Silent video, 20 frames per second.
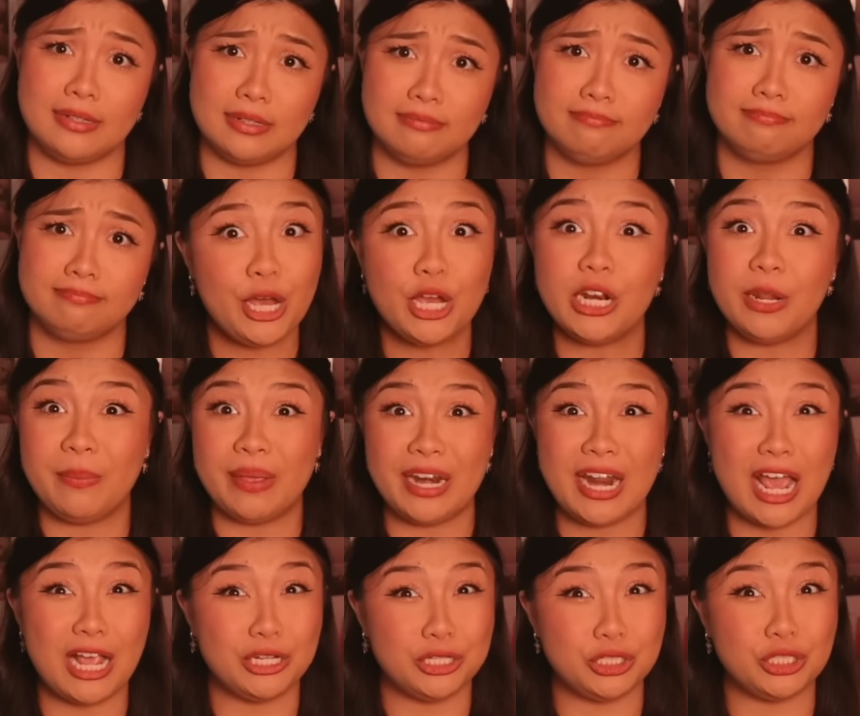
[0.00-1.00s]
It could have been
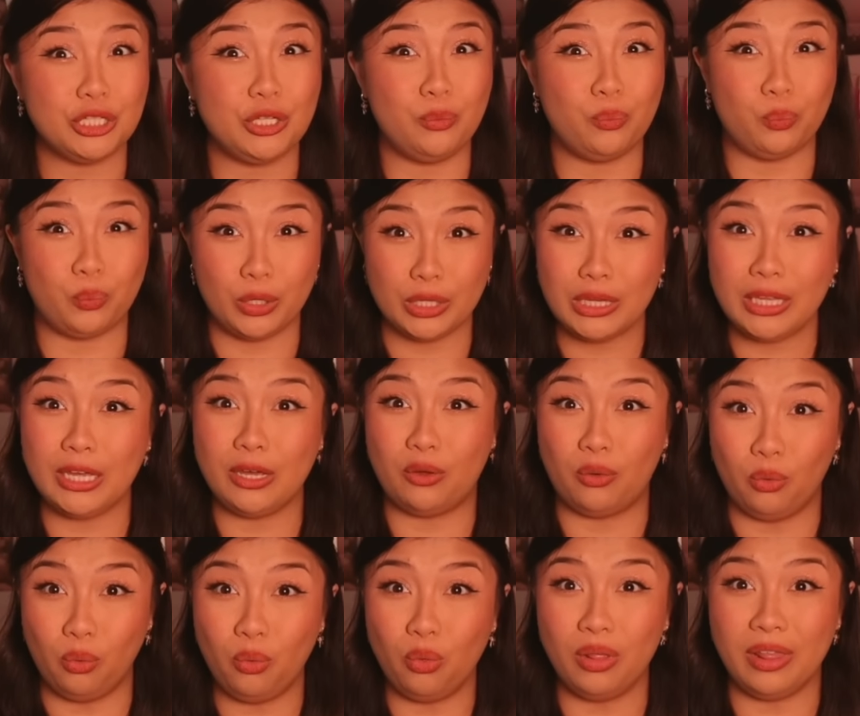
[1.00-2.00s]
actually really
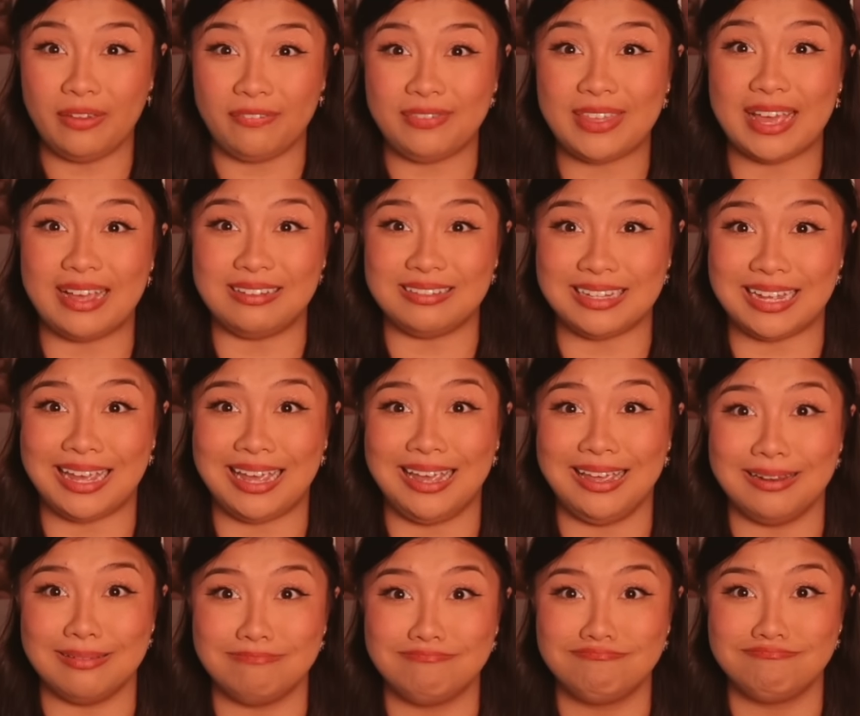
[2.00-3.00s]
cool if they did.